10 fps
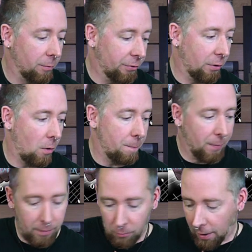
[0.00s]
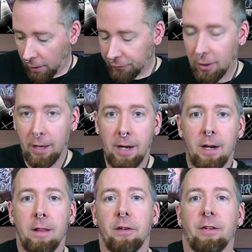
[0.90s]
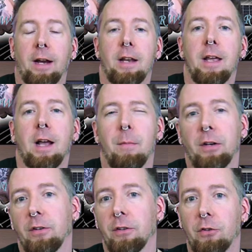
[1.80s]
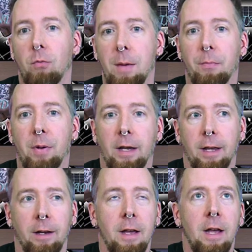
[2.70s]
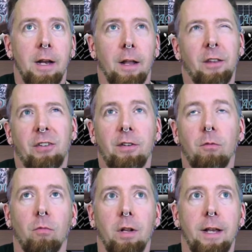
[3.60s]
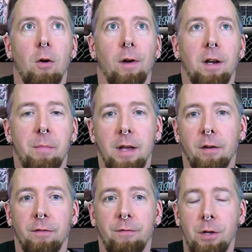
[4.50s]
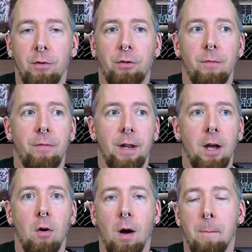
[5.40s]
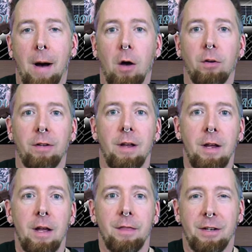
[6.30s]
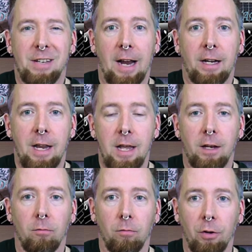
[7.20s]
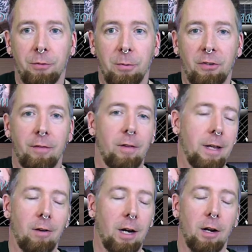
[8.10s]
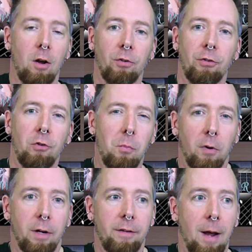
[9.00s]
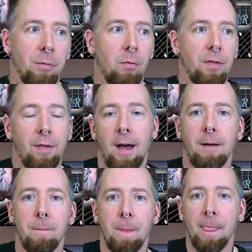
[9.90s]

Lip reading: So we're also going to get into the technique I mentioned, sweep picking. Now this isn't really going to be a YouTube video about the technique real specifically. You're not going to go super in depth with that.